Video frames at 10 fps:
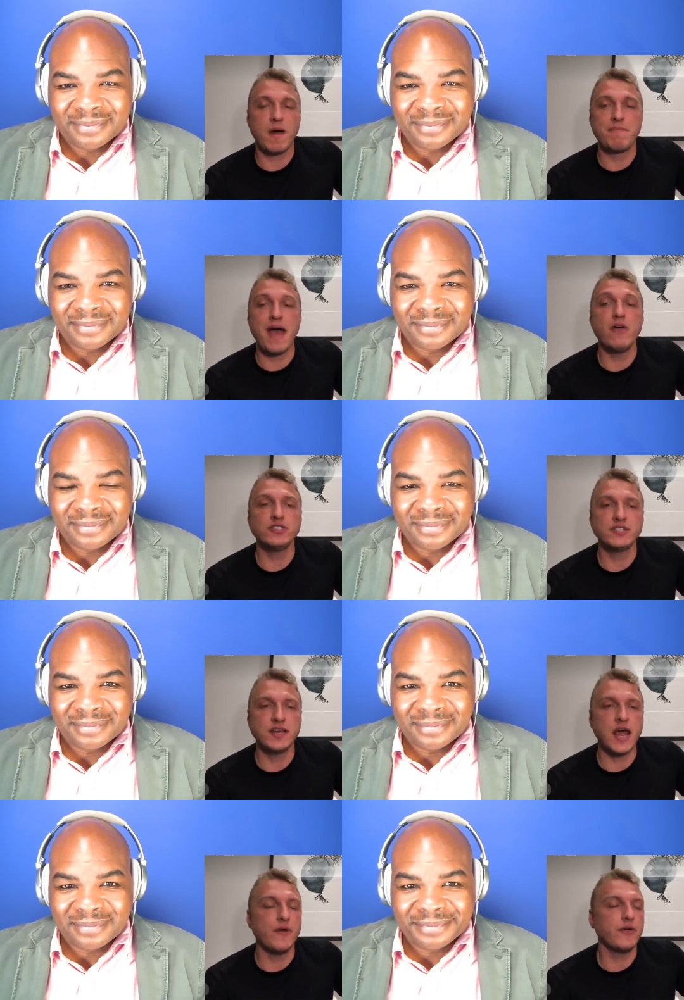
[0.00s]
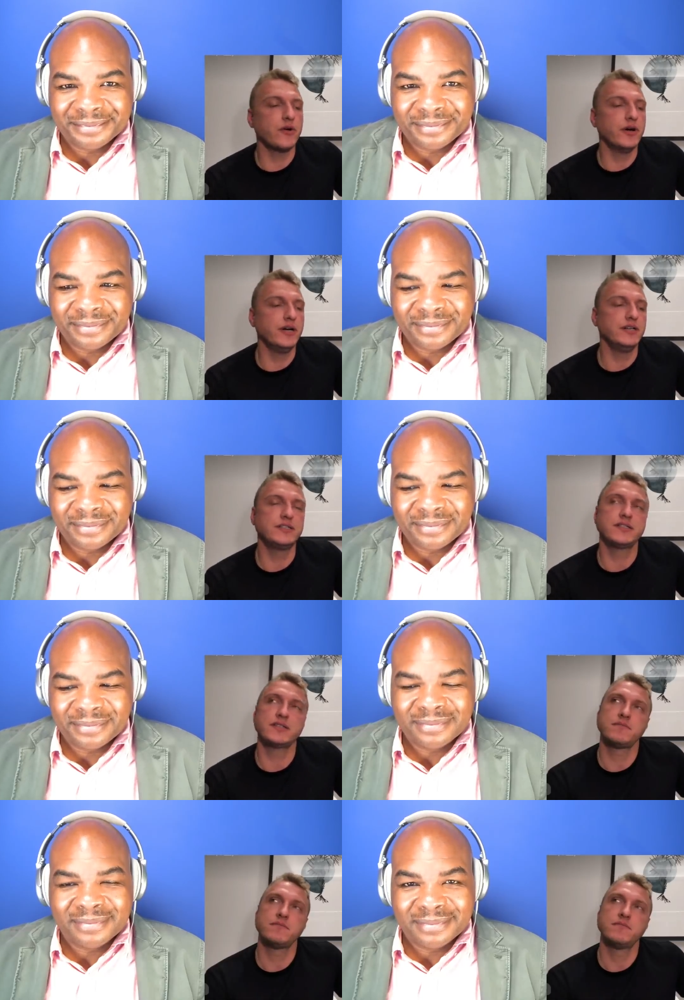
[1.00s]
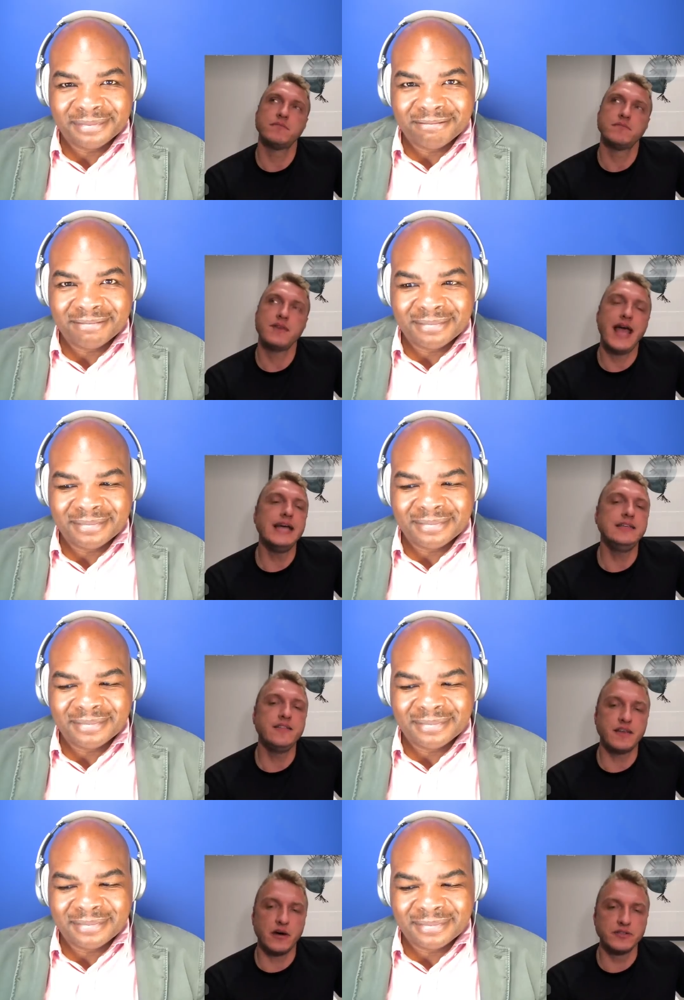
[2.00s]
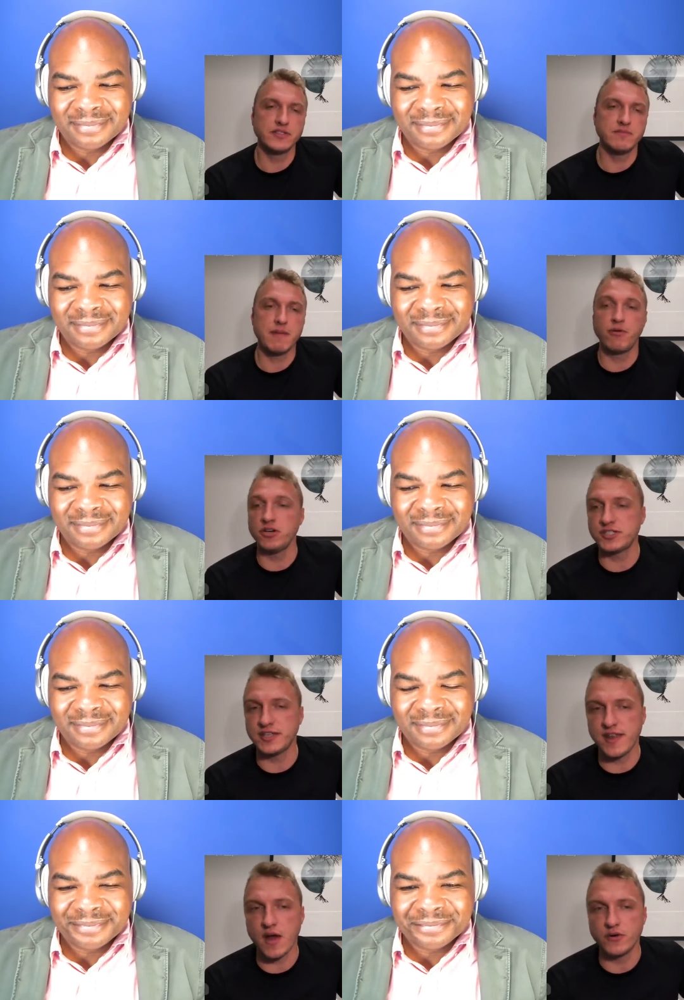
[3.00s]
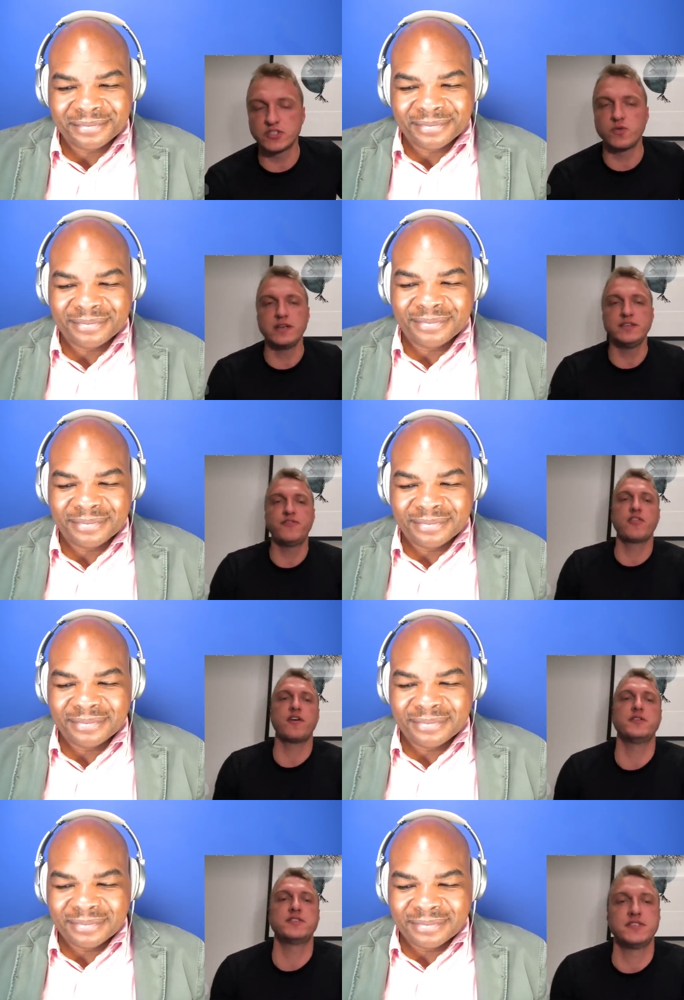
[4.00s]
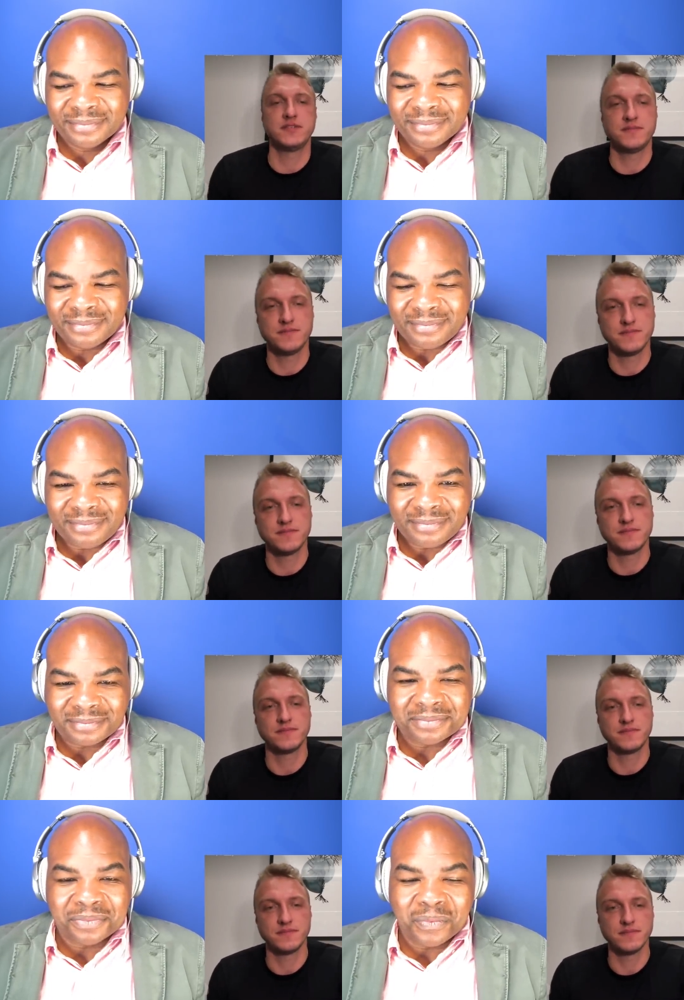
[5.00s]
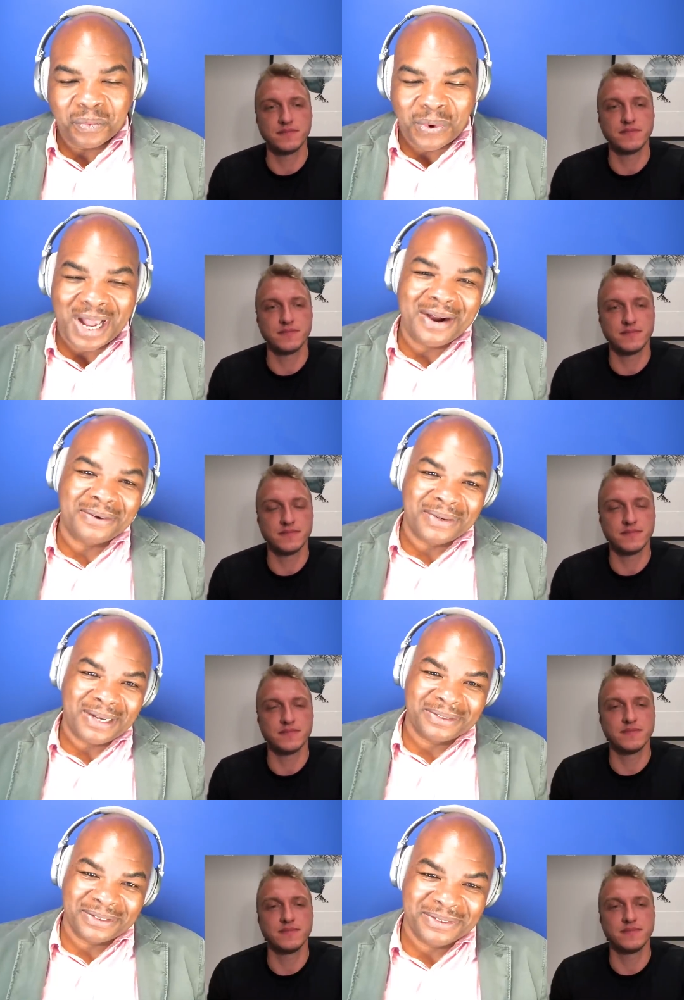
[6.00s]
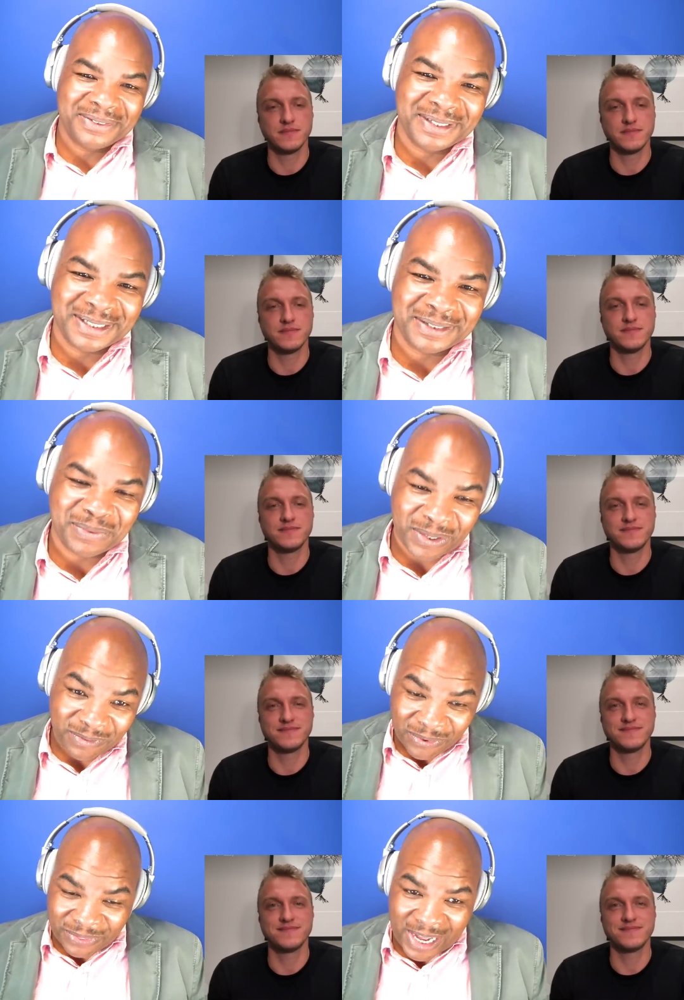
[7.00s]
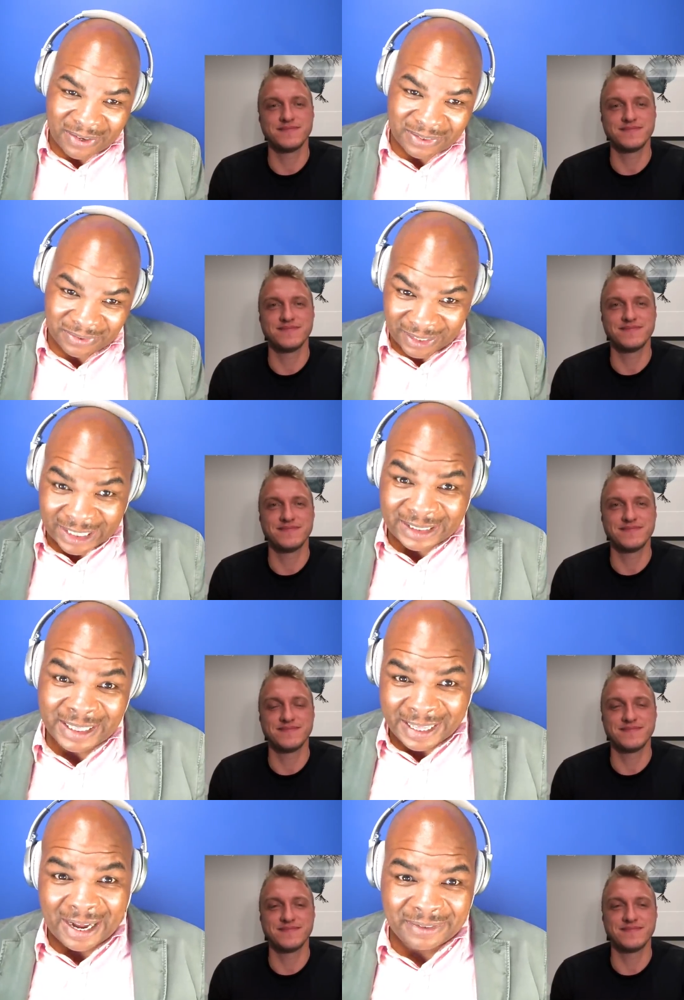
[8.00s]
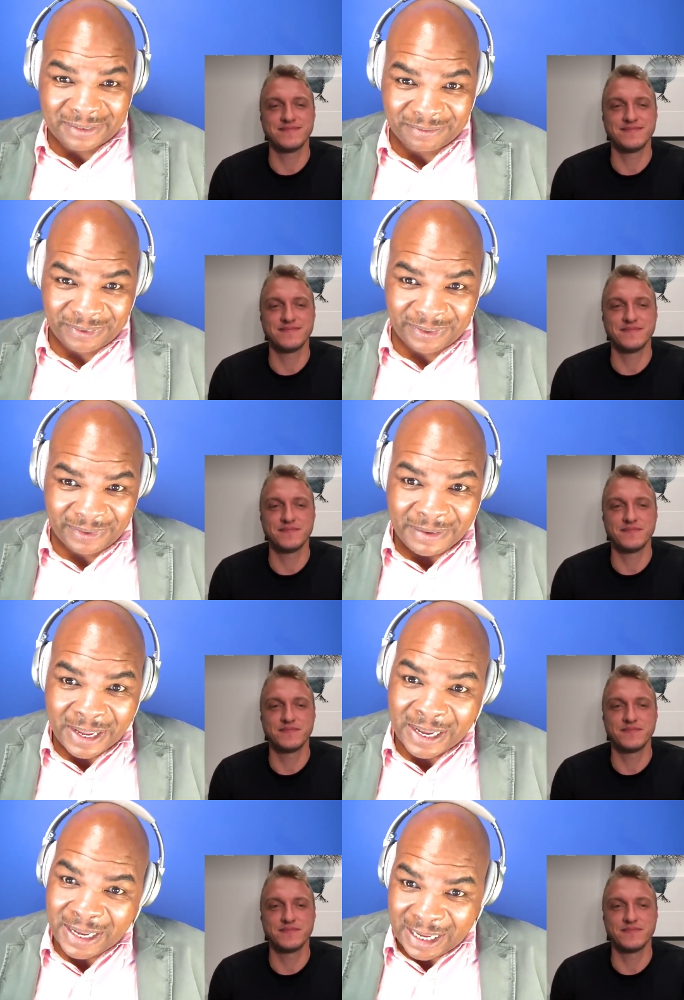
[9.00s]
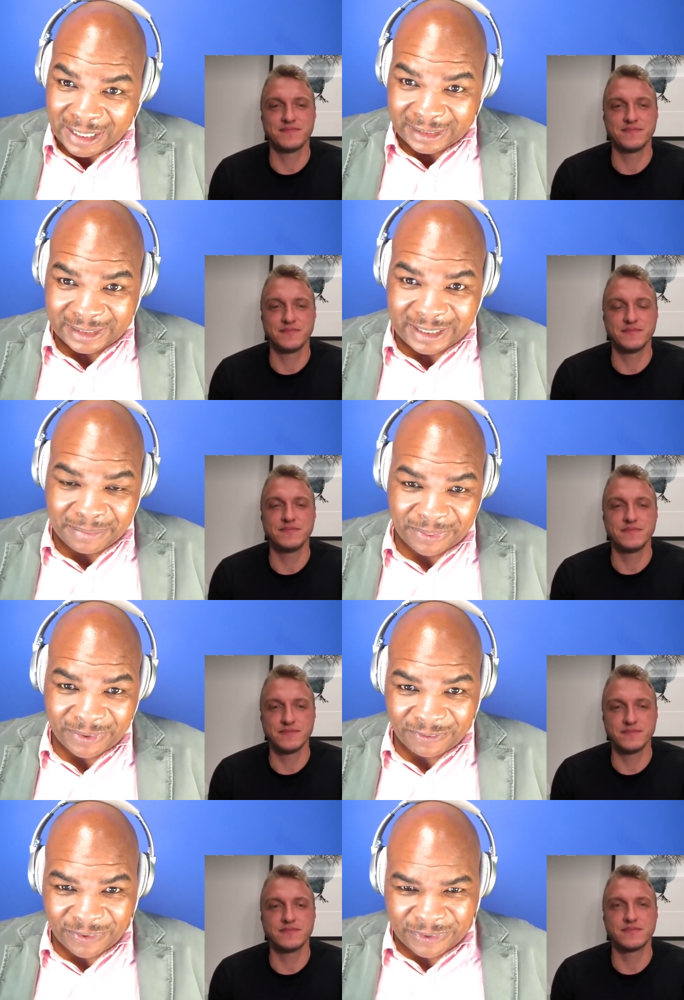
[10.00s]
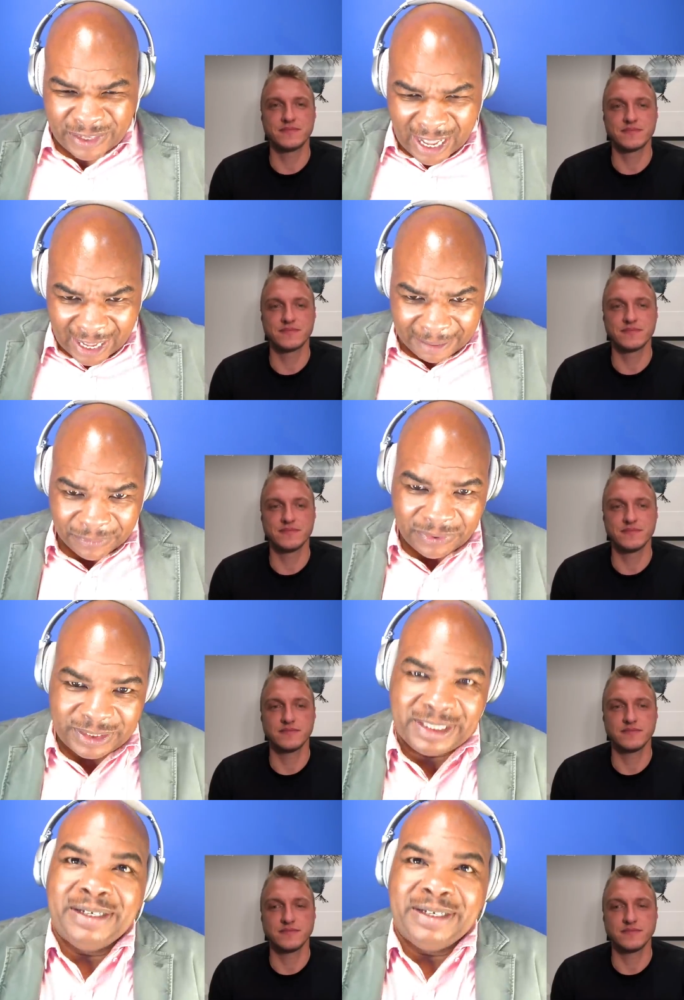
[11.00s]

Speaker 1: my bearish scenario is 18,000. My bullish scenario is 24,000.
Speaker 2: Ooh, wow, wow. So you're thinking 24,000 or 18,000 for December 31st. I'm going to